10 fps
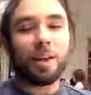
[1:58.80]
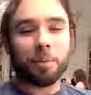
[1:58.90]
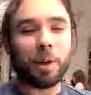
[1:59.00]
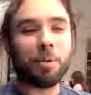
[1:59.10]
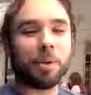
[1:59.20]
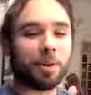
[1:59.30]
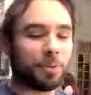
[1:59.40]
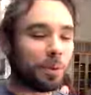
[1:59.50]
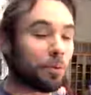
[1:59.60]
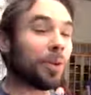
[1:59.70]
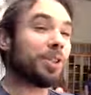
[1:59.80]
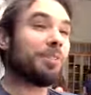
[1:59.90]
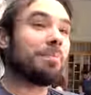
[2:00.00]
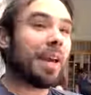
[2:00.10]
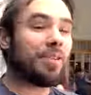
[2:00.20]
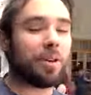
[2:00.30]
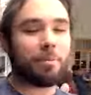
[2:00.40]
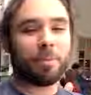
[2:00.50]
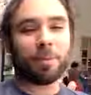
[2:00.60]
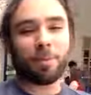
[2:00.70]
Maybe. We should make
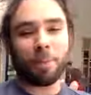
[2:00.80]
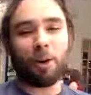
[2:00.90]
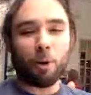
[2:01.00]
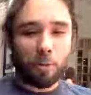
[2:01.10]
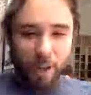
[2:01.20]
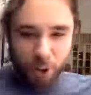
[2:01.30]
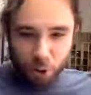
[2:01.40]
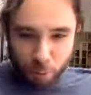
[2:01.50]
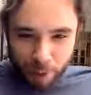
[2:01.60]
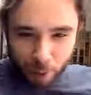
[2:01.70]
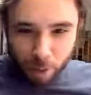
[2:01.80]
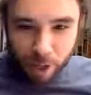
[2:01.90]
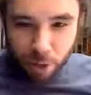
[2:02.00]
them. Oh, thank you, by the way,